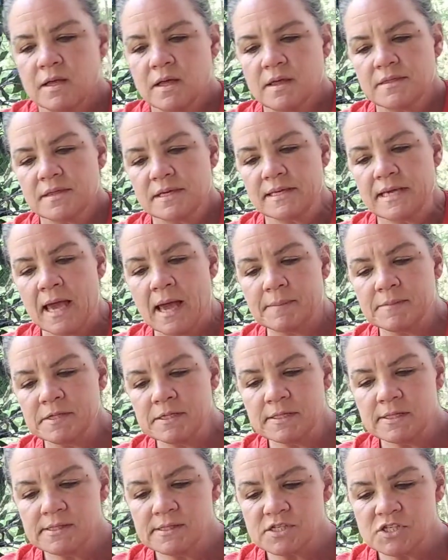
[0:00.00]
The
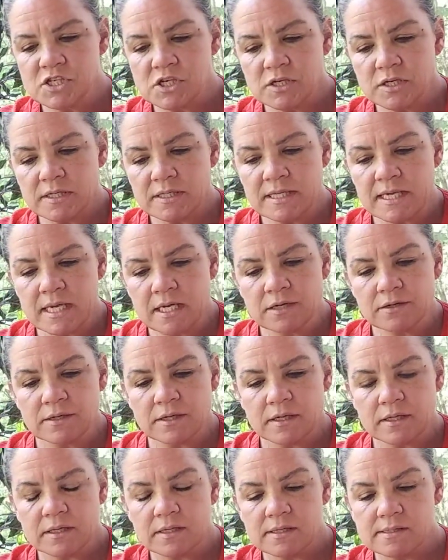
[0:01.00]
captain had started
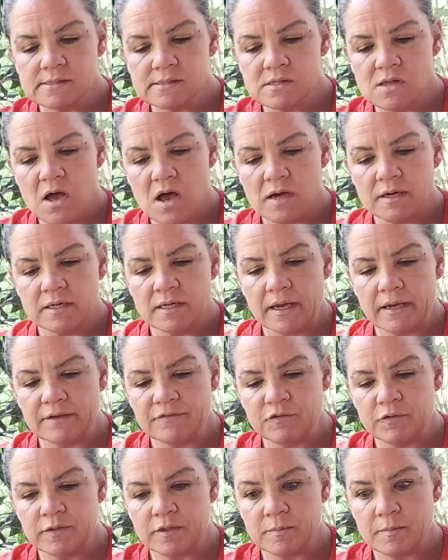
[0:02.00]
carrying his long
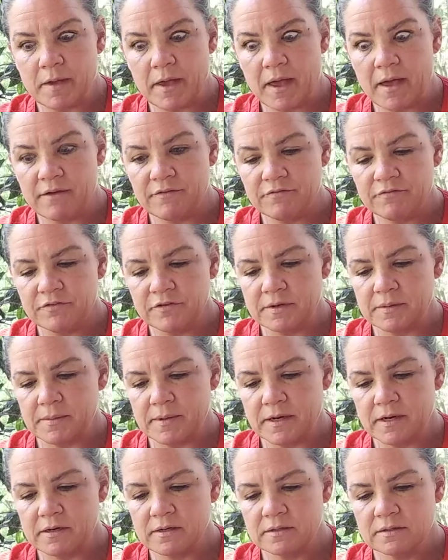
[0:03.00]
knife with him
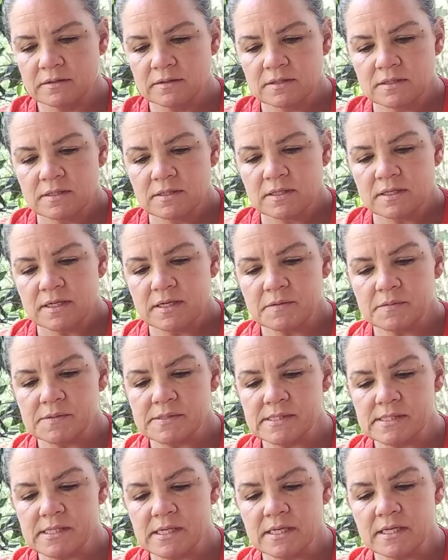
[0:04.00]
everywhere. It was
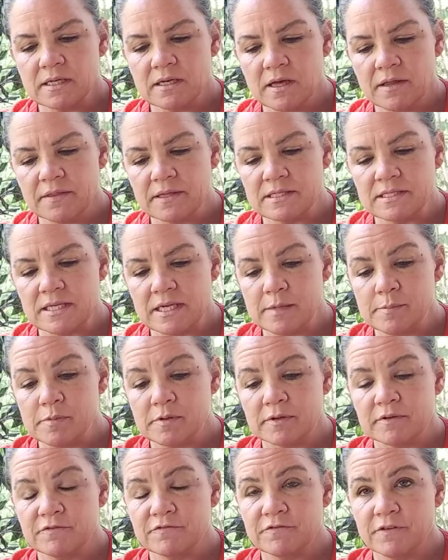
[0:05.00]
sitting on the table
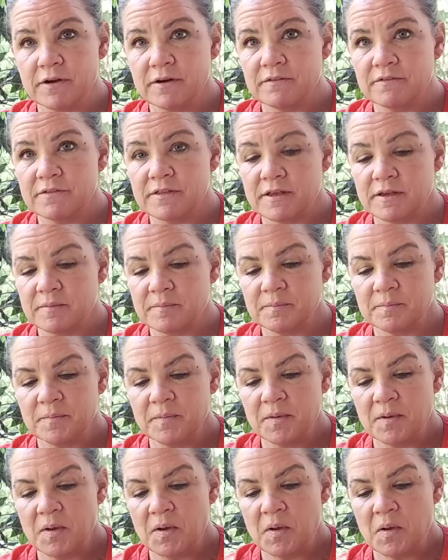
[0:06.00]
in front of him
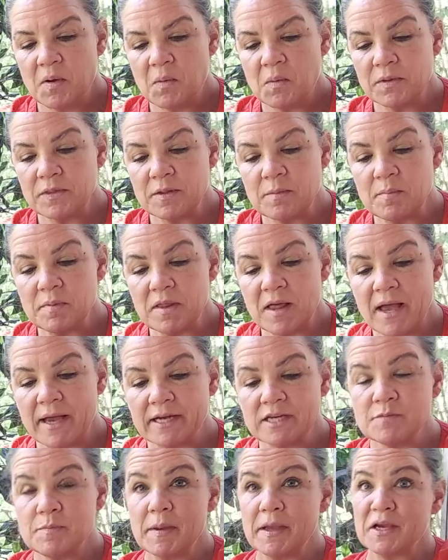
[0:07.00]
when the
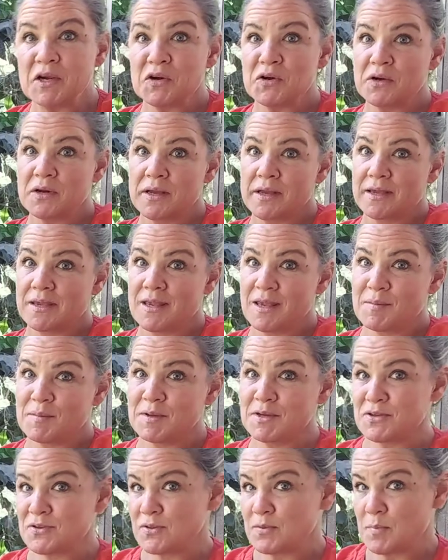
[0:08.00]
blind beggar and I came
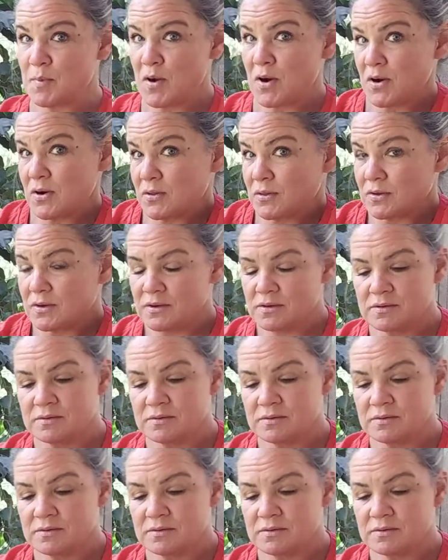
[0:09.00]
into the parlor.